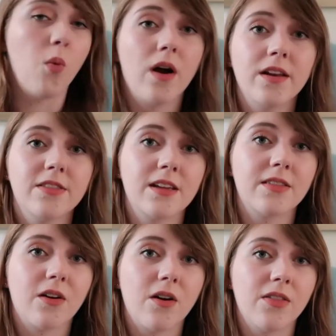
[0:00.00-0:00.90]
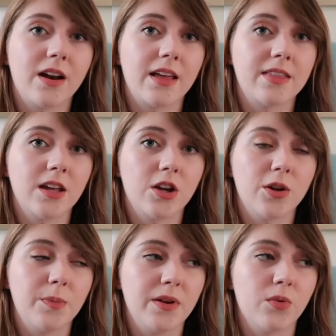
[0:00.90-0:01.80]
One thing though that I think
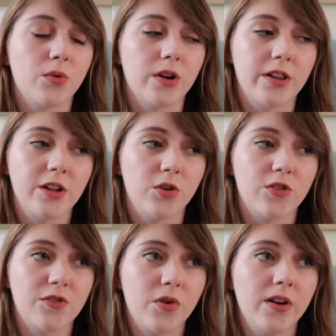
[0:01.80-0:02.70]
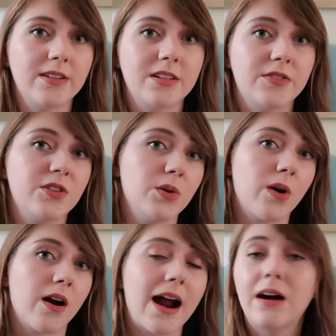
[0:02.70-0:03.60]
could be really useful is if you
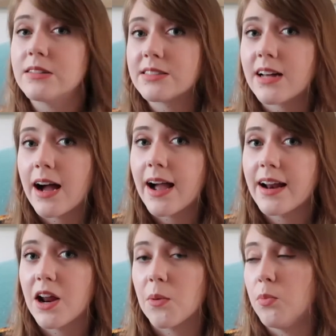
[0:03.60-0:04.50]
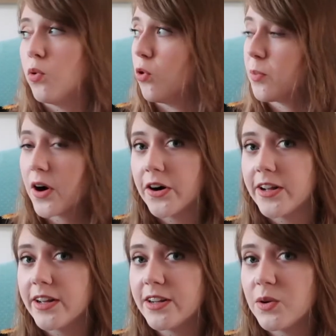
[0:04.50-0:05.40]
are outside at a pool
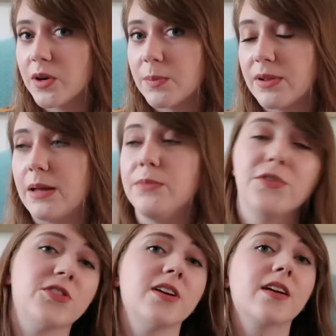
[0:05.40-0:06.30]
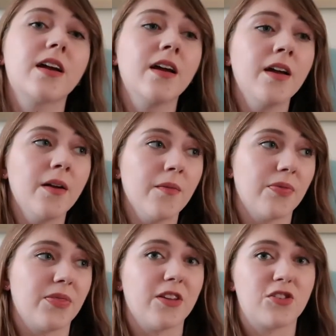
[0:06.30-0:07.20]
party and you want to play music,
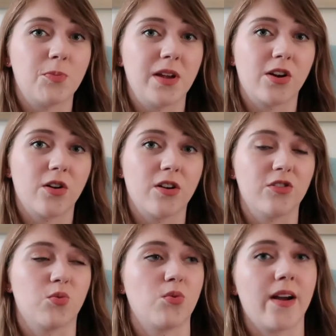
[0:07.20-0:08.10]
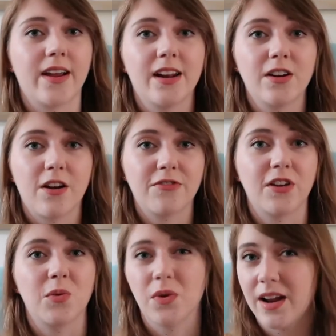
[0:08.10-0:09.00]
this speaker is rugged enough
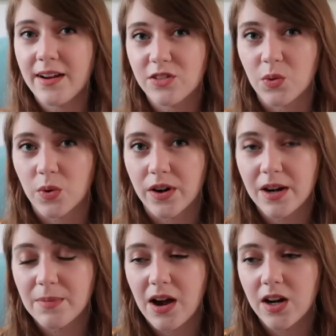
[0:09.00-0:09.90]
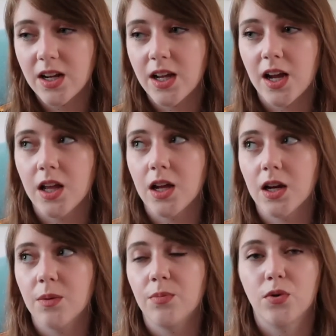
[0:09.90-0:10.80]
that you wouldn't have to worry about it
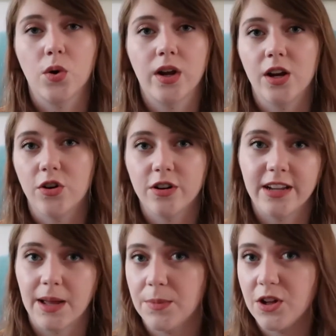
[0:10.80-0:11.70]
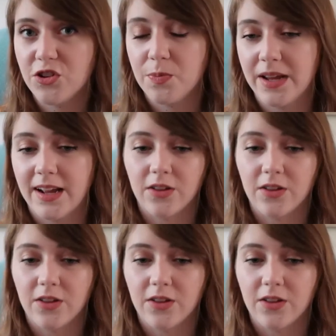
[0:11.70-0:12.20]
getting broken or damaged being